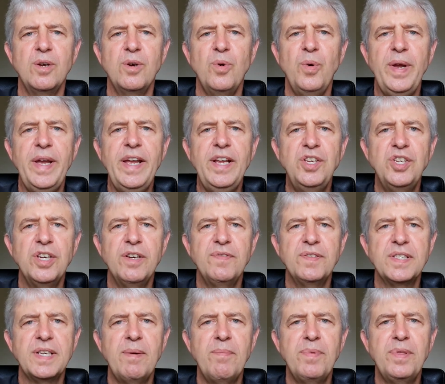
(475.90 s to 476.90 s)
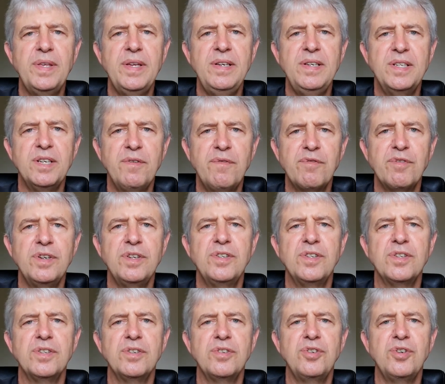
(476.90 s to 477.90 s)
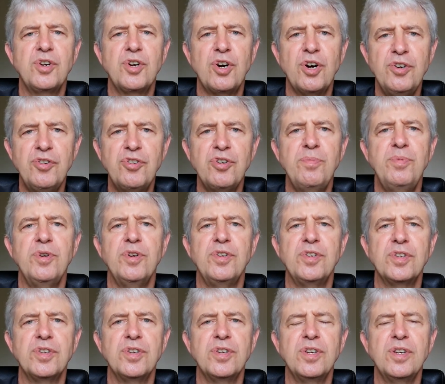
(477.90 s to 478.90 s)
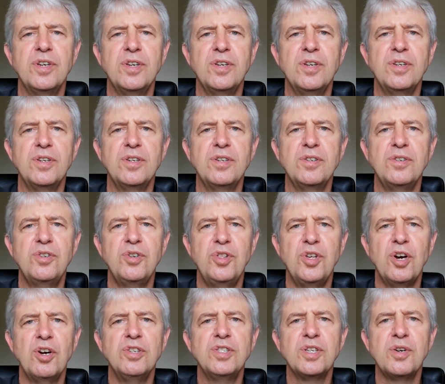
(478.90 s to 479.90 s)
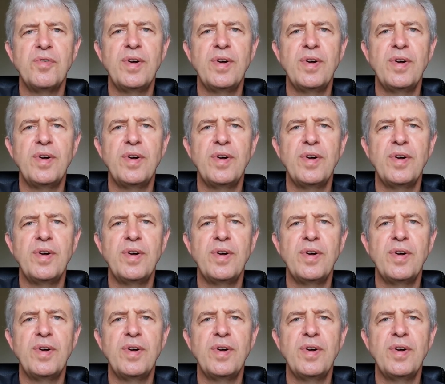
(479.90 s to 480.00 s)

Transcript: We each have something different to contribute to those